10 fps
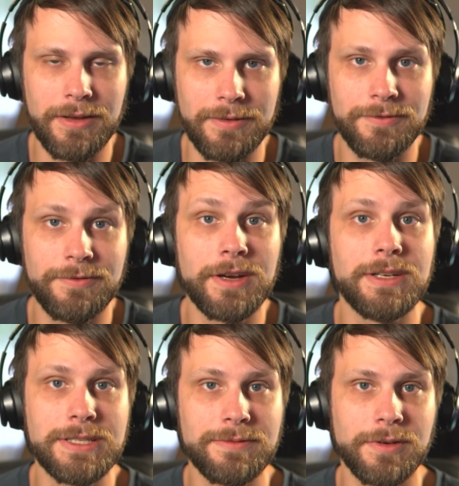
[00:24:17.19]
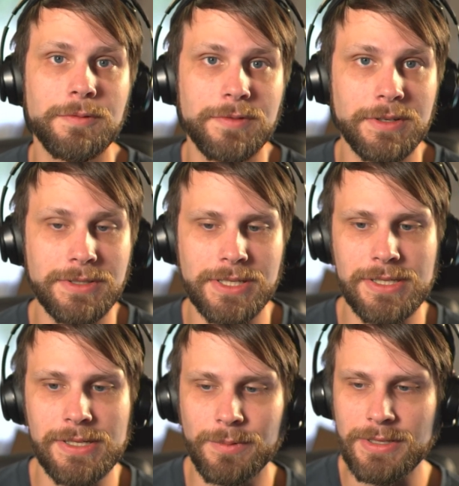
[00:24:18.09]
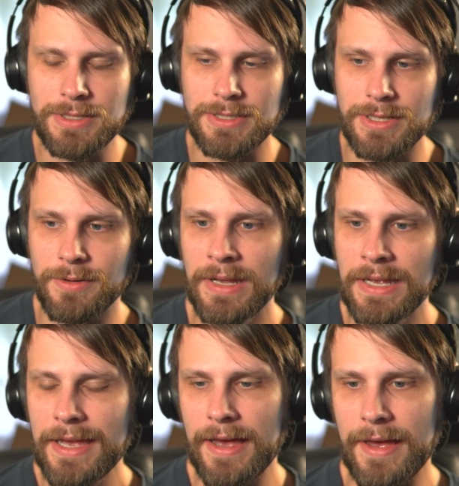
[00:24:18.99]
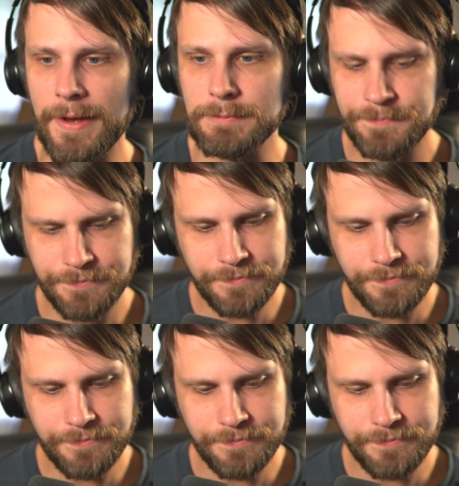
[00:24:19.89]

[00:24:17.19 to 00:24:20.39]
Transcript: a very difficult field to deal with. So um,